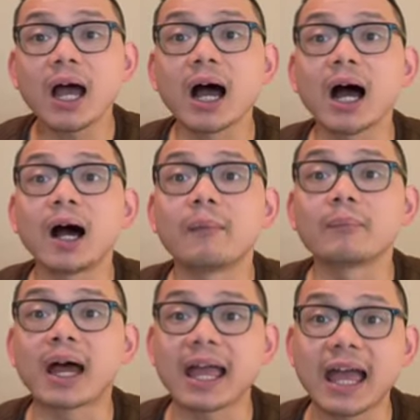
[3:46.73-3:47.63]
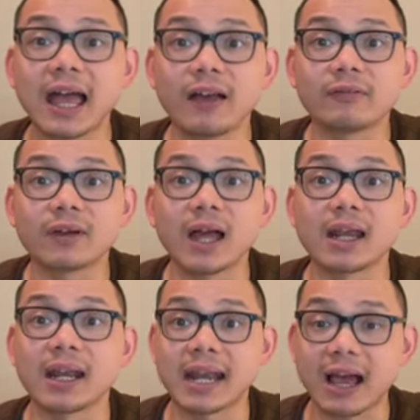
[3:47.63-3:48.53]
I have
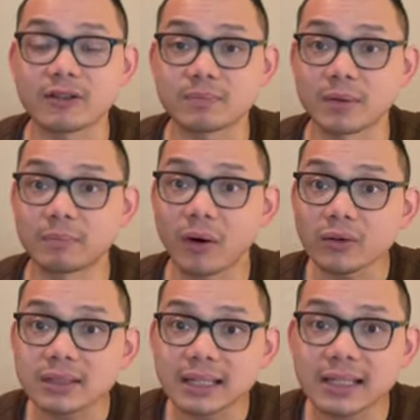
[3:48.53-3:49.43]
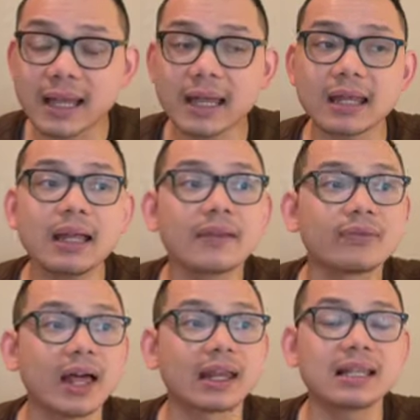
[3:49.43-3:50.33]
an announcement post in there
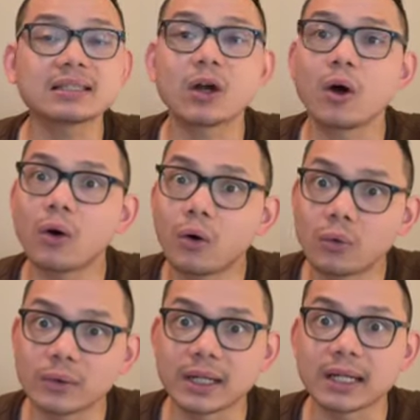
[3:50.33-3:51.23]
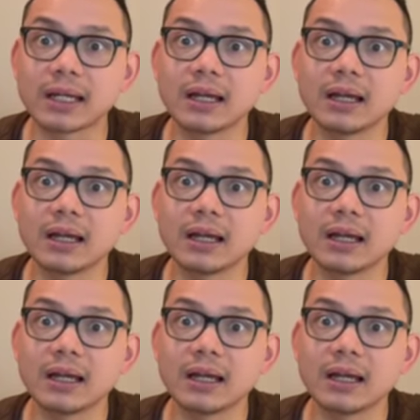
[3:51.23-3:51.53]
that lists all the